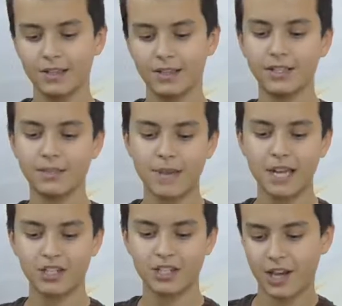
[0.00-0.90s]
This
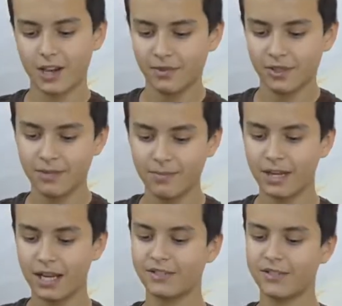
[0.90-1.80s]
match came to
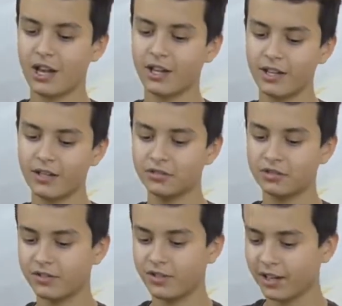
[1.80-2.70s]
symbolize the Hungarian
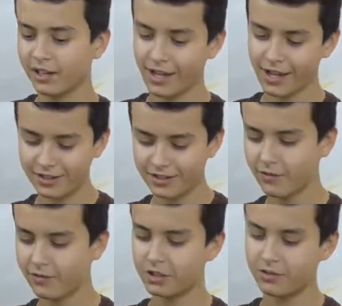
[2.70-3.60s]
struggle against
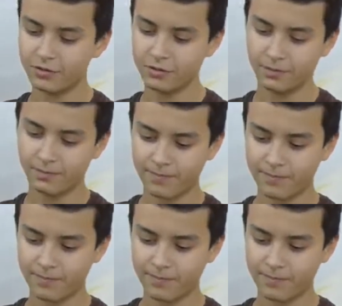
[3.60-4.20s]
Soviet rule.